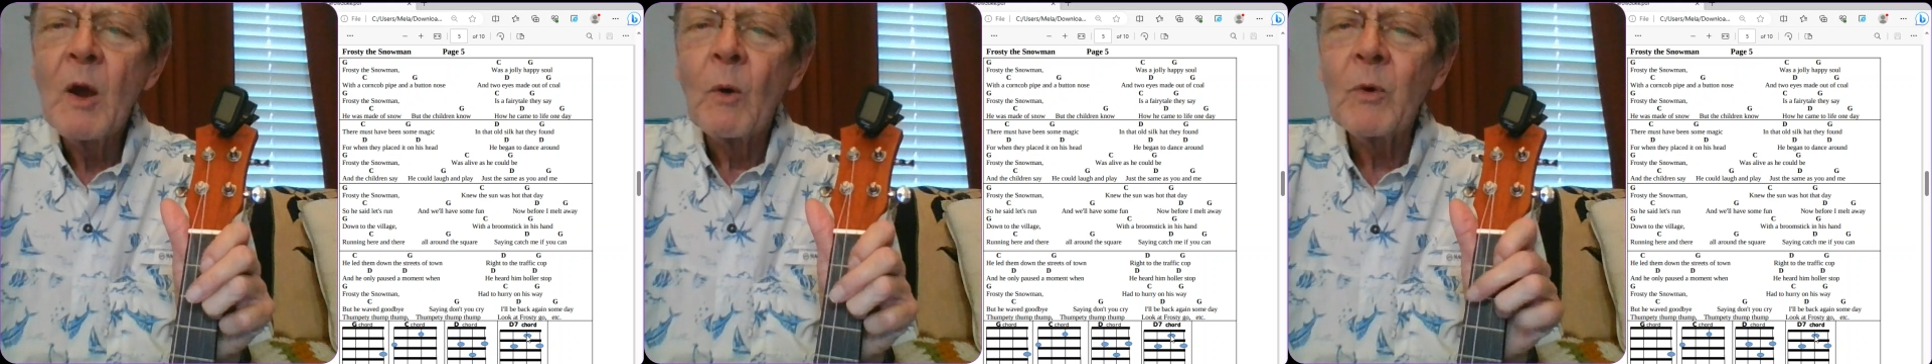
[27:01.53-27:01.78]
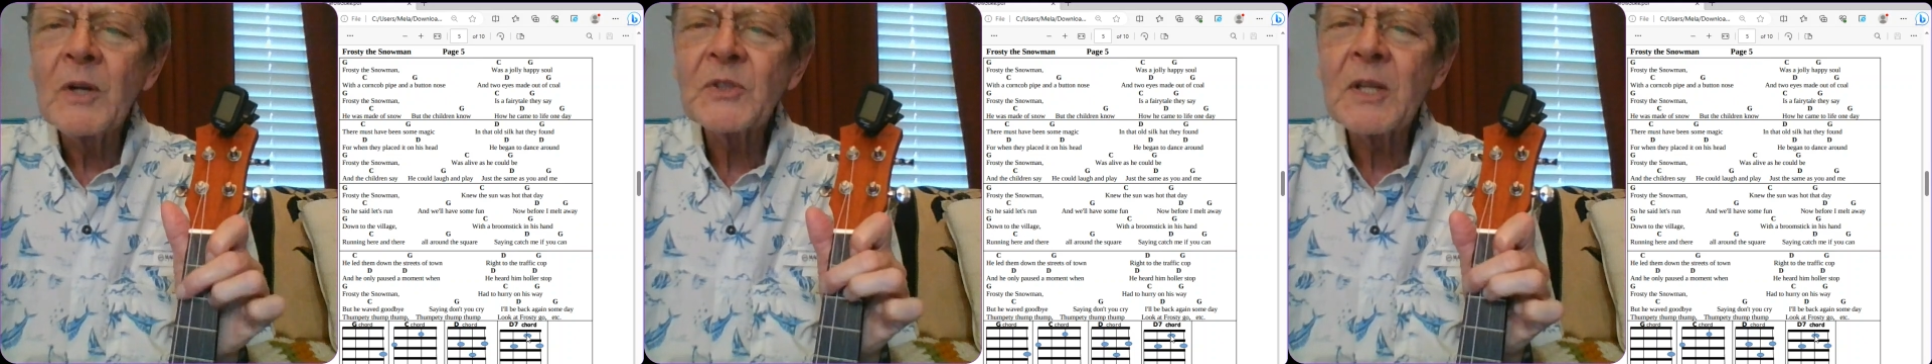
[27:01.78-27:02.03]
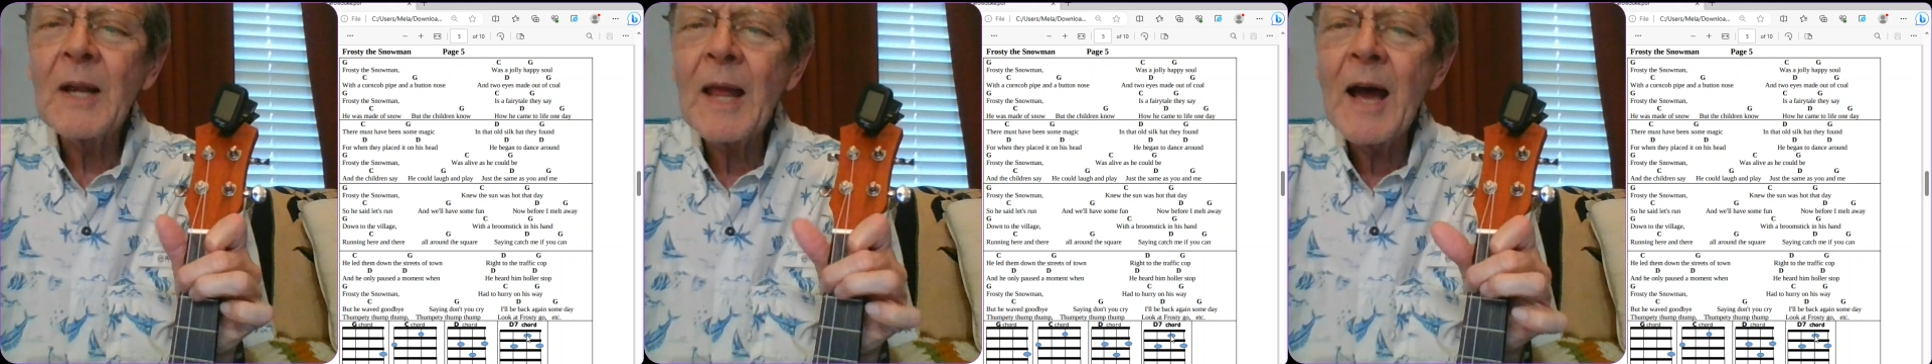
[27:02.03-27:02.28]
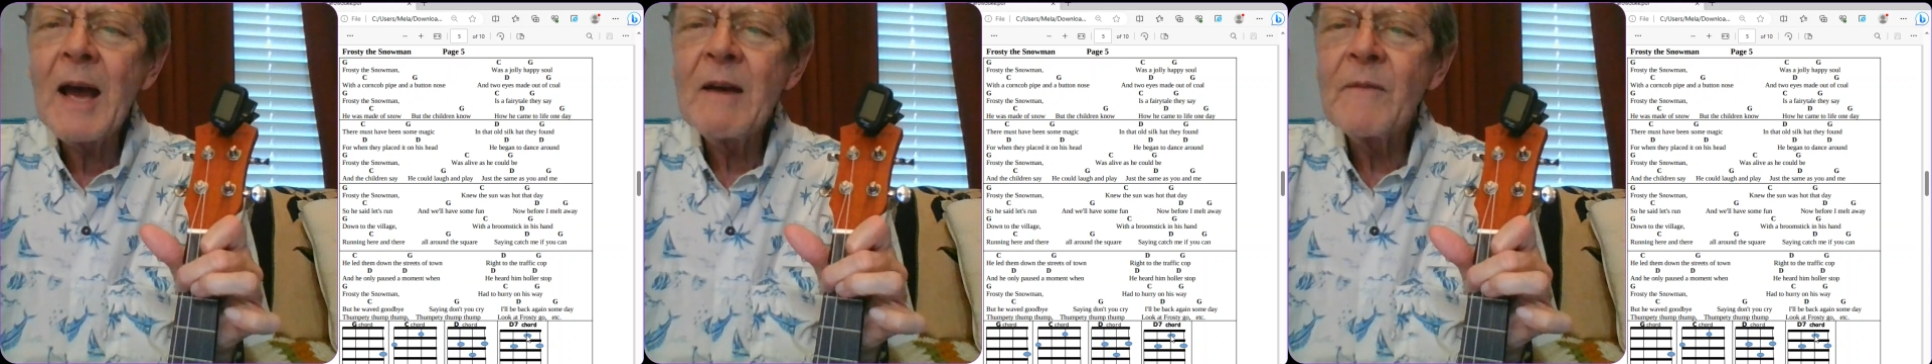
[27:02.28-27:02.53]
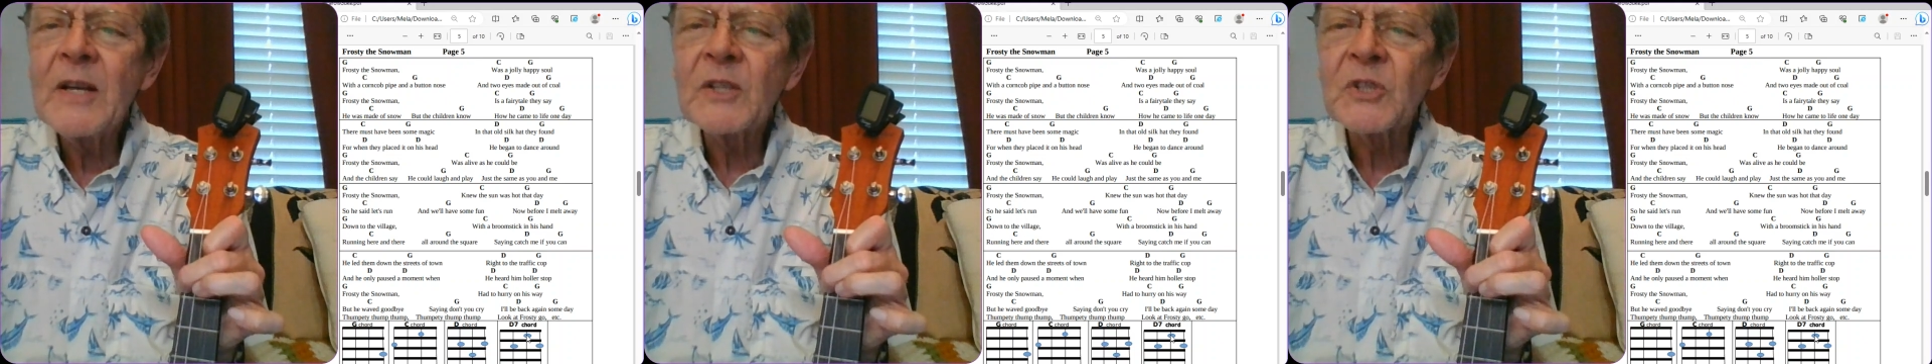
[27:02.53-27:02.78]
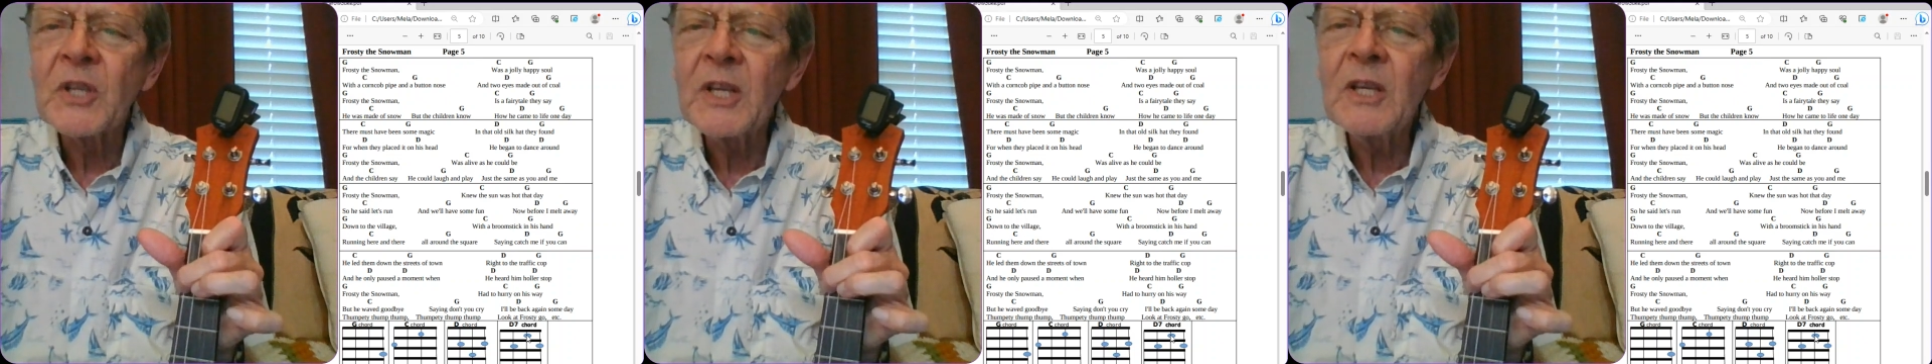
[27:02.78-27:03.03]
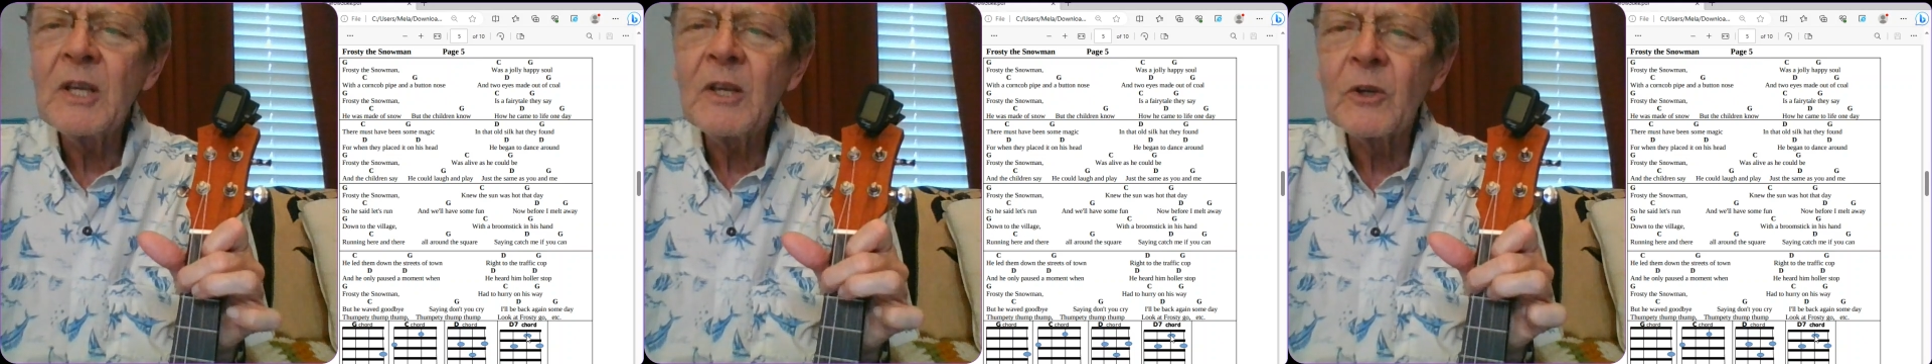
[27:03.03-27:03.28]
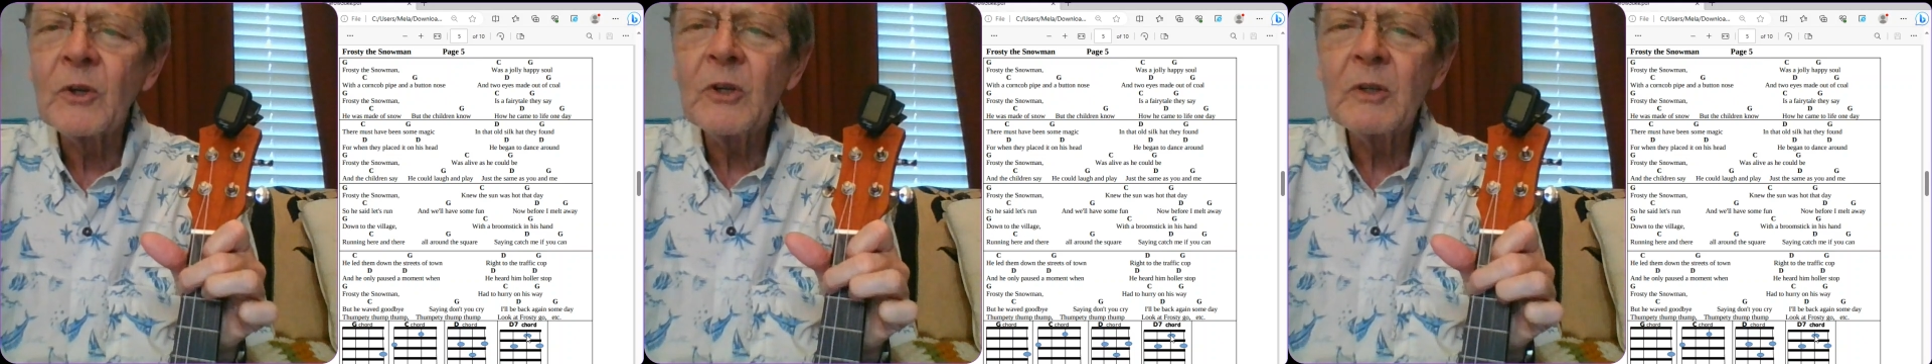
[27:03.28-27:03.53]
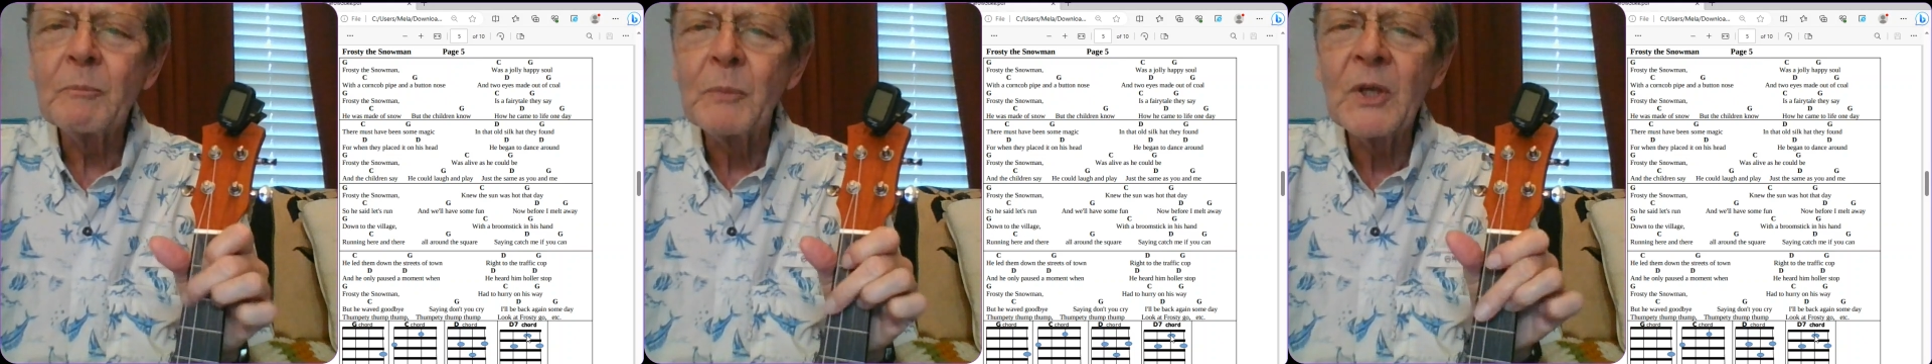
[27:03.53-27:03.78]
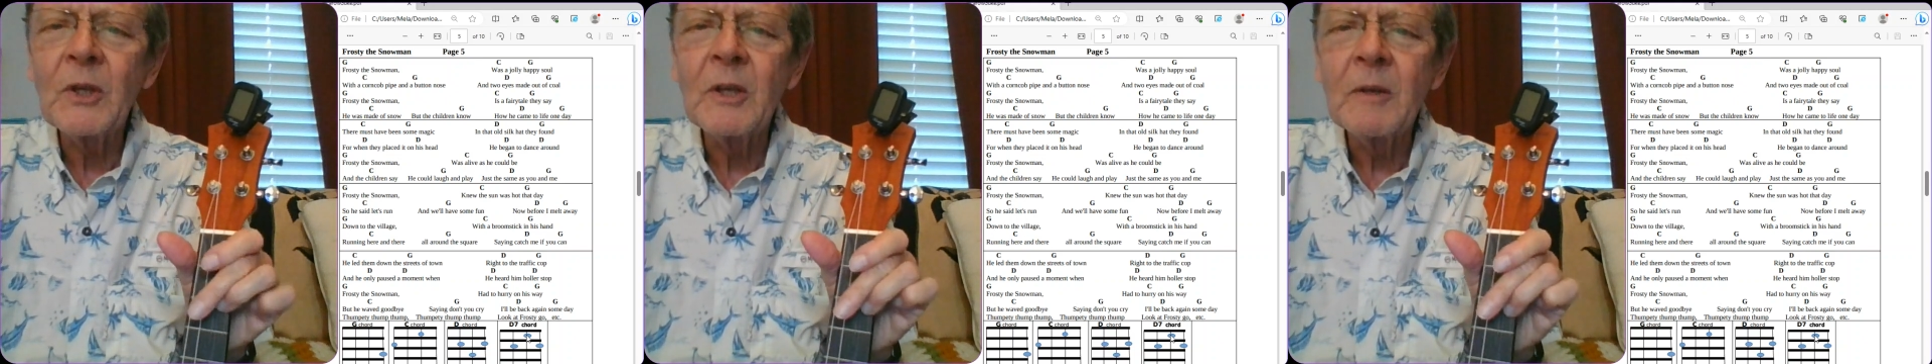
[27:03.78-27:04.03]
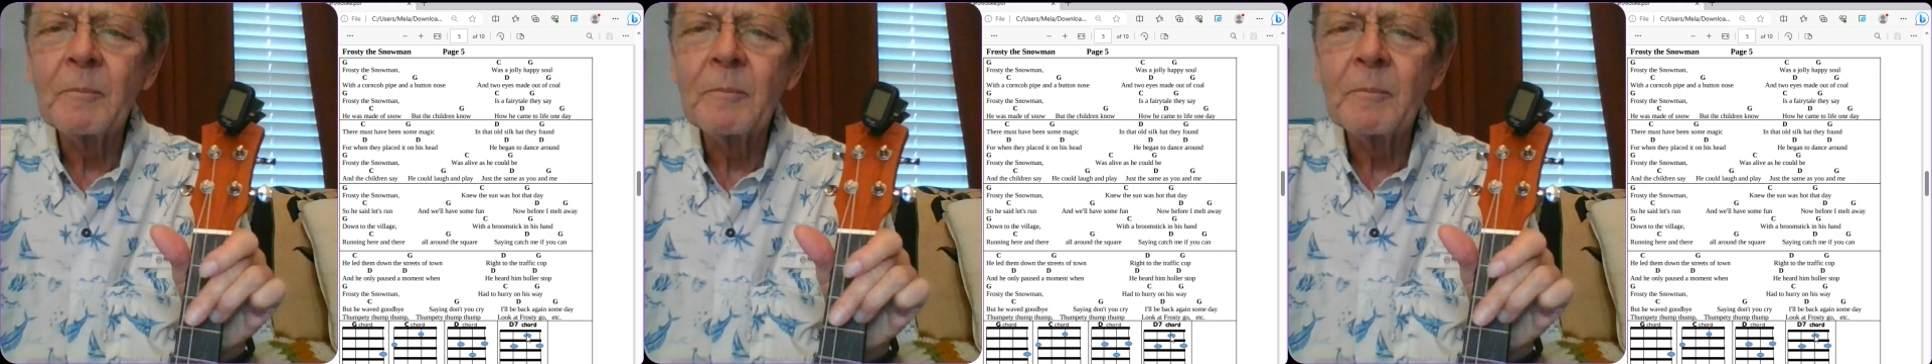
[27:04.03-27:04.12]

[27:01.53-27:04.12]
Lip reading: was alive as he could be,